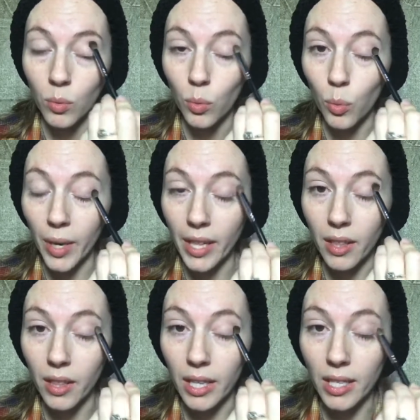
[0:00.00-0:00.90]
with
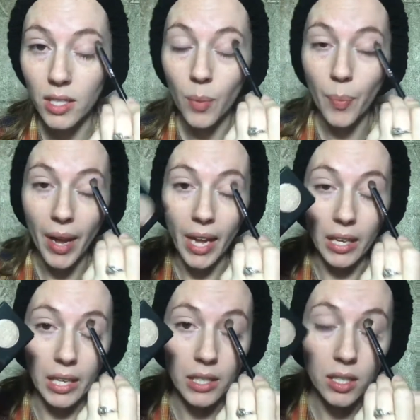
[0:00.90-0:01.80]
this
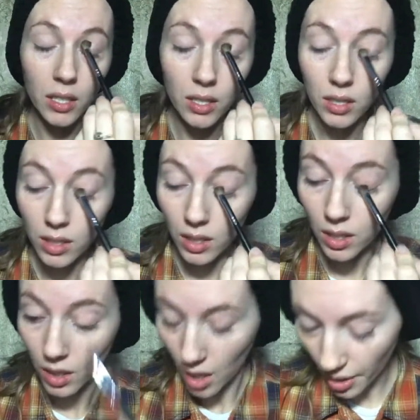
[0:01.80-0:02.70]
palette.
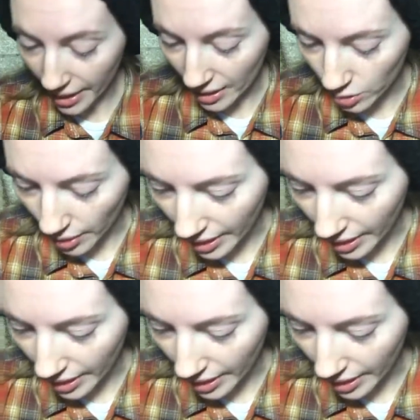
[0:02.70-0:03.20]
Okay, so I